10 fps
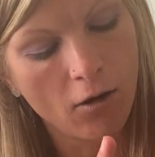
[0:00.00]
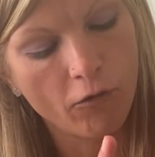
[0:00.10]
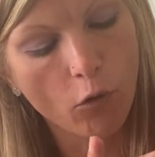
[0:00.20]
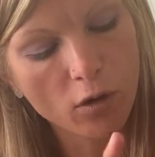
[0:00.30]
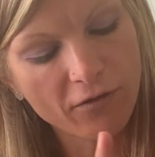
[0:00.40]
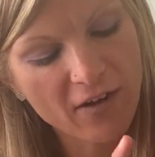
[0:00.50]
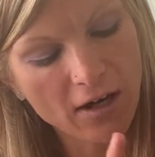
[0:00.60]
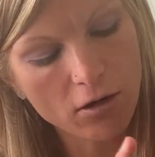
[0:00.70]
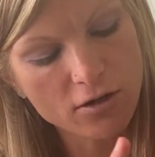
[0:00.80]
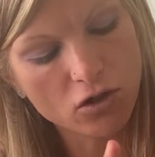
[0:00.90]
Fourth
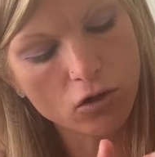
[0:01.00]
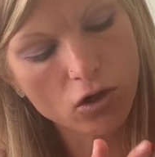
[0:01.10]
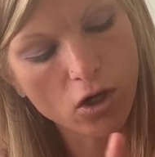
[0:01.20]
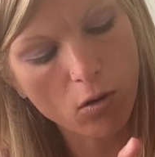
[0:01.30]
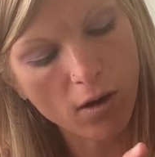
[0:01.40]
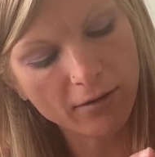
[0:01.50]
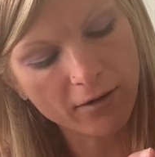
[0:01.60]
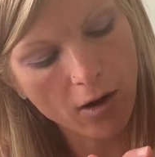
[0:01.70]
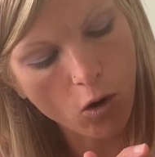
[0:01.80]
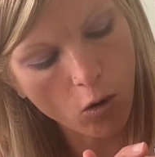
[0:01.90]
finger is gonna go on
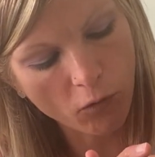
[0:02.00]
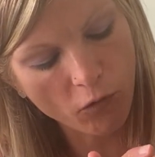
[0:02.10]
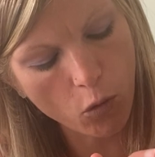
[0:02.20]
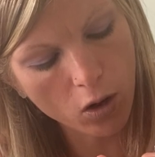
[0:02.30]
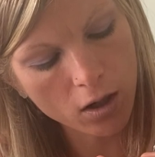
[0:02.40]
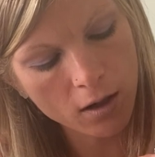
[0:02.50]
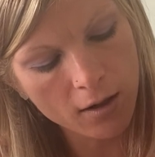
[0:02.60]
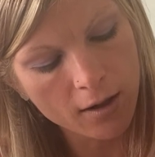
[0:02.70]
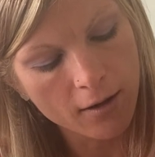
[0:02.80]
hole 4.